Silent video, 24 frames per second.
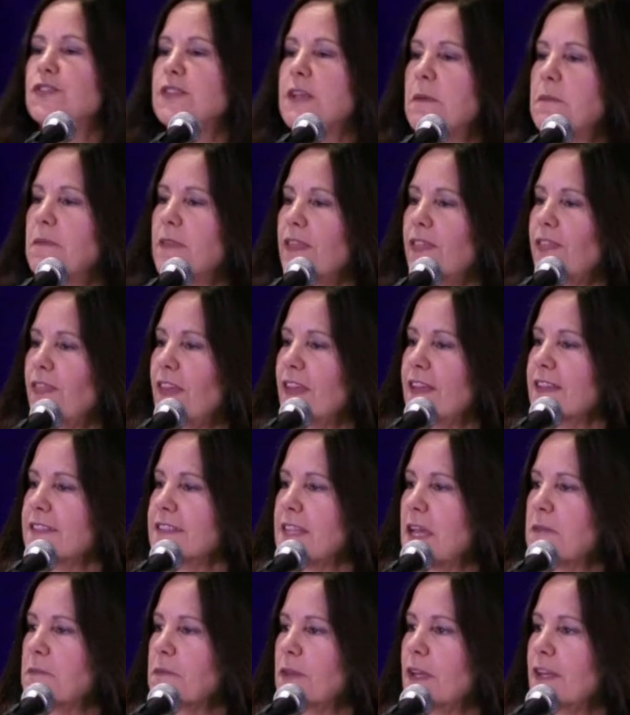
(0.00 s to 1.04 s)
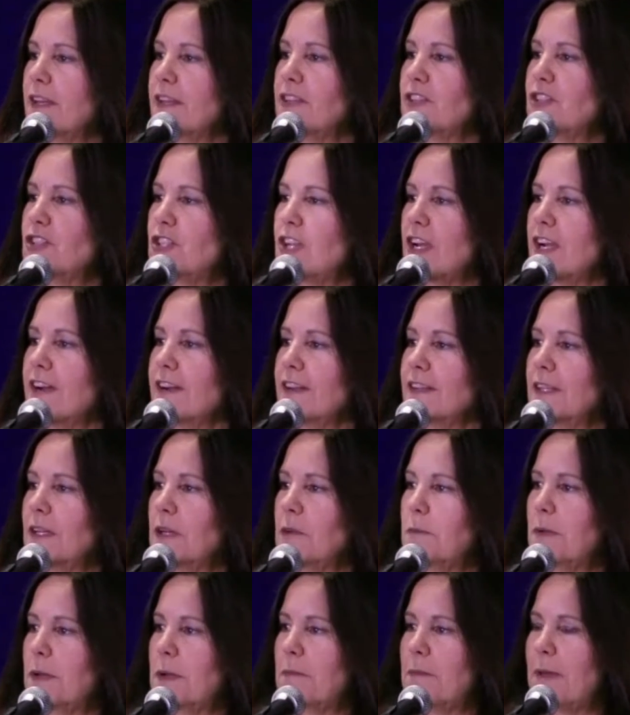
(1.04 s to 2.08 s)
some of the things I'm going to share a
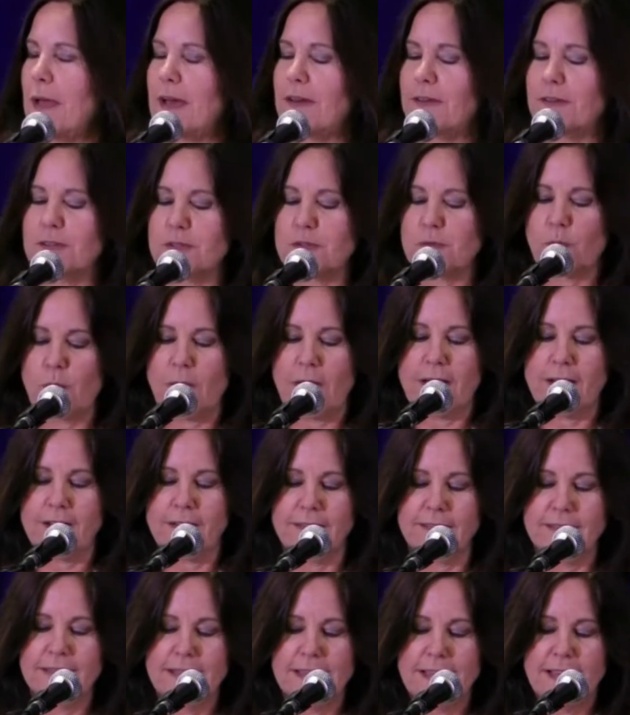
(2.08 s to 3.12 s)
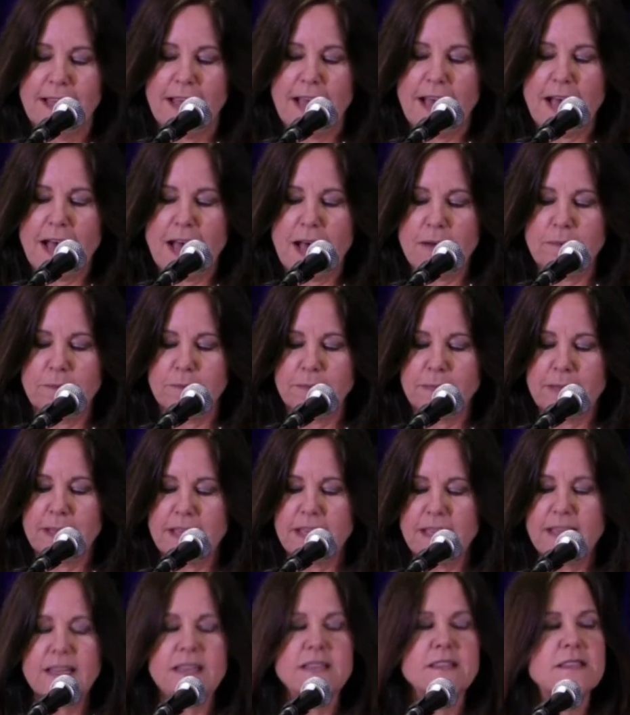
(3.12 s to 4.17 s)
little bit about as well.
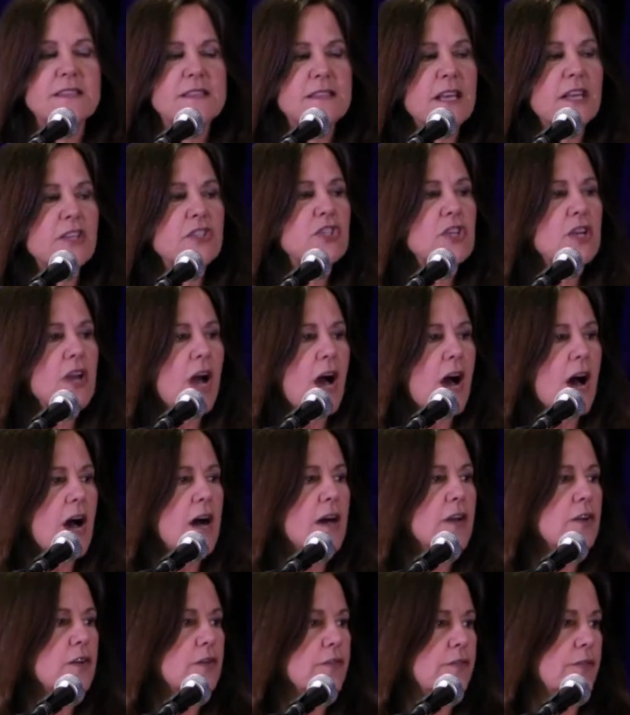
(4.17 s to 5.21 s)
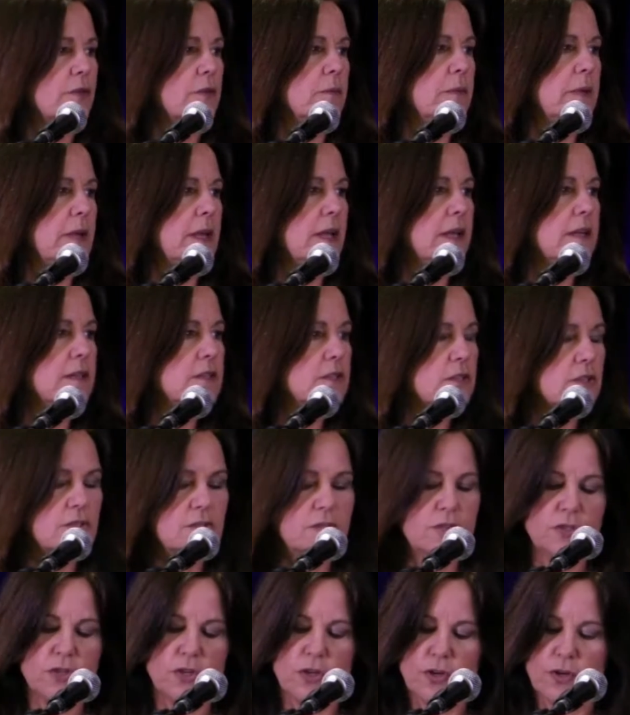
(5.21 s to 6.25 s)
It is such an honor for me to
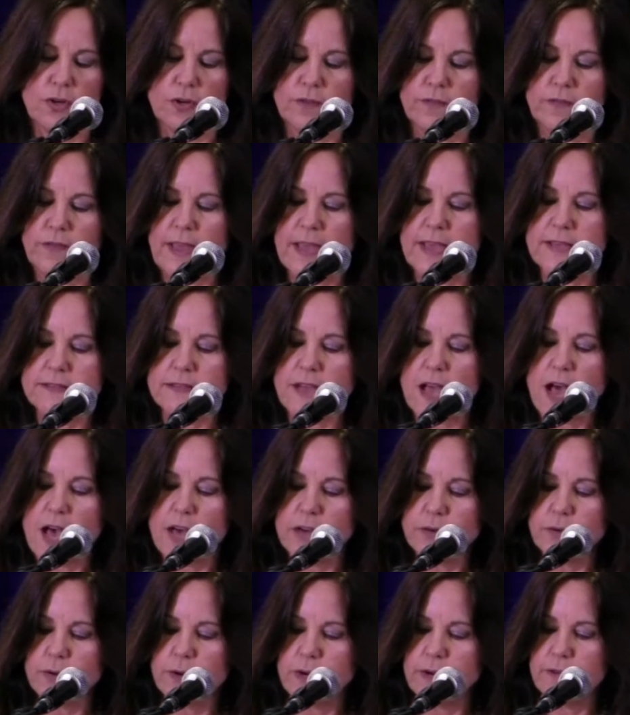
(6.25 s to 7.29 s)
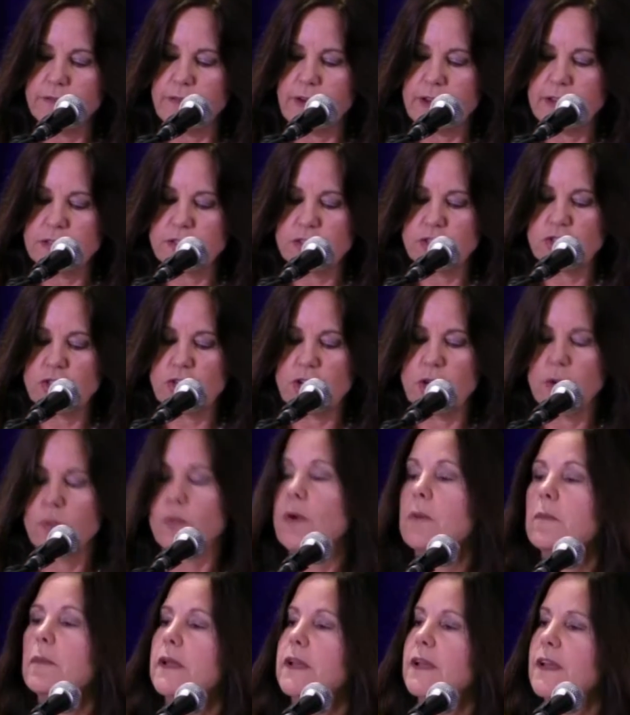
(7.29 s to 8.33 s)
serve as Honorary Vice
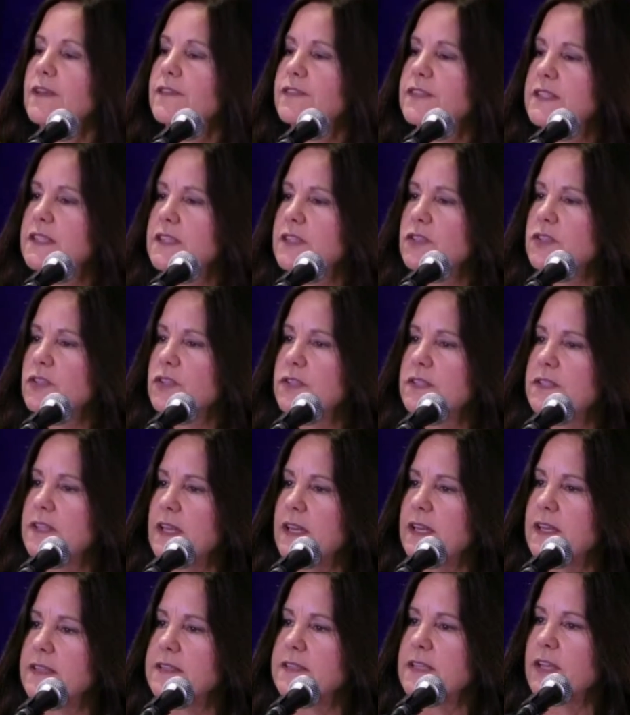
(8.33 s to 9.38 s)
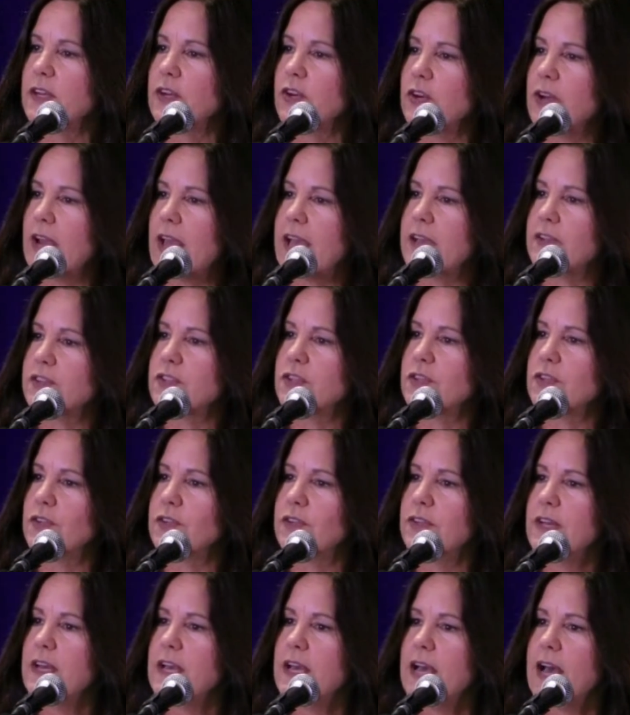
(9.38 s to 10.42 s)
Chairwoman of Sister Cities International.